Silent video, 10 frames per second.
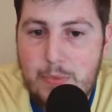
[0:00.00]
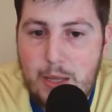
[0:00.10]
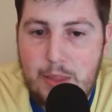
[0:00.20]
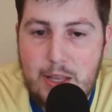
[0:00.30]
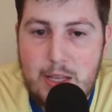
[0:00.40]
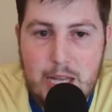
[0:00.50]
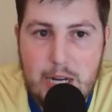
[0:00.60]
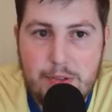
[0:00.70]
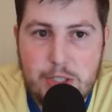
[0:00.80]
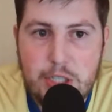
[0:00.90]
I think
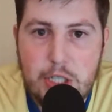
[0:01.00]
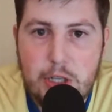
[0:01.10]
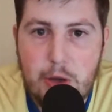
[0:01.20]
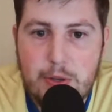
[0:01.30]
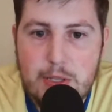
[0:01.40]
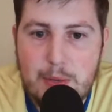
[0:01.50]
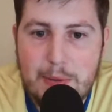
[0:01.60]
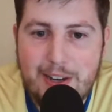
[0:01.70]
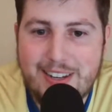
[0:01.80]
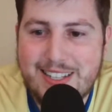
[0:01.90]
kind of a cheat code in
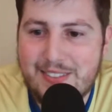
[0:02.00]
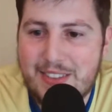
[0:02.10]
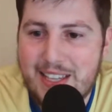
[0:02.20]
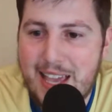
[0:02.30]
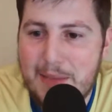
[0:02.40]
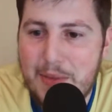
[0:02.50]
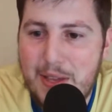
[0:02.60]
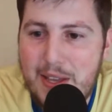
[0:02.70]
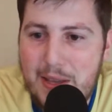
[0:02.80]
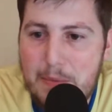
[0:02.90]
some areas of the game,
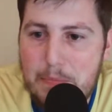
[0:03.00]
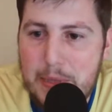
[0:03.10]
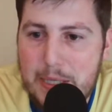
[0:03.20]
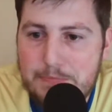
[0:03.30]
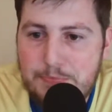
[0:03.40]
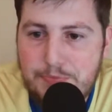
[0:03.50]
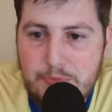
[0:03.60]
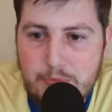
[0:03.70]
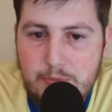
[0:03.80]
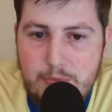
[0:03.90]
but
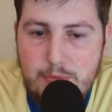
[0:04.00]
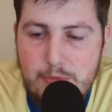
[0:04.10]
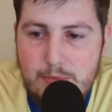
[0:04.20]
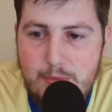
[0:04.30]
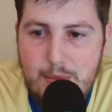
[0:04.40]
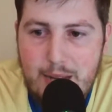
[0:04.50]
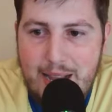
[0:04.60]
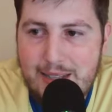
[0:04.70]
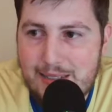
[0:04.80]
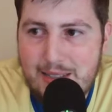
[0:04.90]

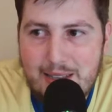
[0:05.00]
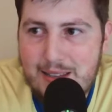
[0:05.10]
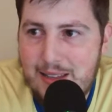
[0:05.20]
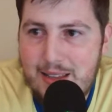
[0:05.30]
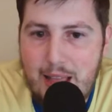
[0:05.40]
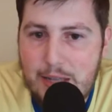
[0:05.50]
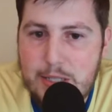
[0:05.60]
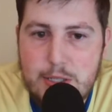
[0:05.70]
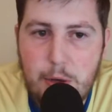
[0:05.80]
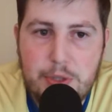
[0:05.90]
I
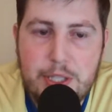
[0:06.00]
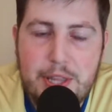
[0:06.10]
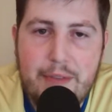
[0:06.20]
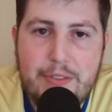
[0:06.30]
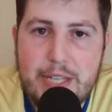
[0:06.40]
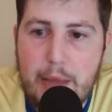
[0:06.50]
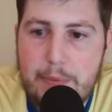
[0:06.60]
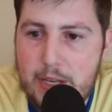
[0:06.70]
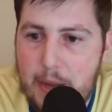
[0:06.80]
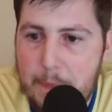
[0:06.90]
just don't think they have the
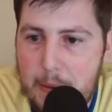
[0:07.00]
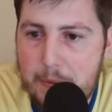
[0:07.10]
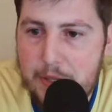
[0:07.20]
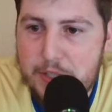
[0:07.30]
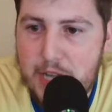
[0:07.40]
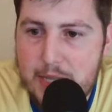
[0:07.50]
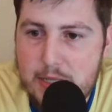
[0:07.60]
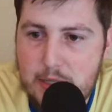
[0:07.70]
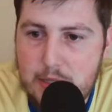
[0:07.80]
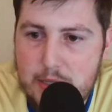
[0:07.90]
depth to compete with the
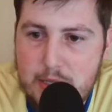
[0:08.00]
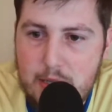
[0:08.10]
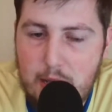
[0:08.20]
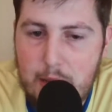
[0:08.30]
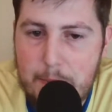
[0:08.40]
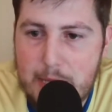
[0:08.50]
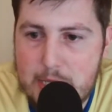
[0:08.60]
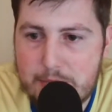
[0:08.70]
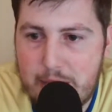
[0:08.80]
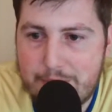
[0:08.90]
Jazz in a
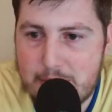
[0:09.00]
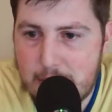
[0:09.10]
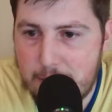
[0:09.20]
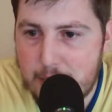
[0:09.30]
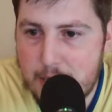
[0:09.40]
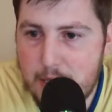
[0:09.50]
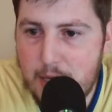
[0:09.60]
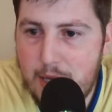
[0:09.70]
best of 7 series.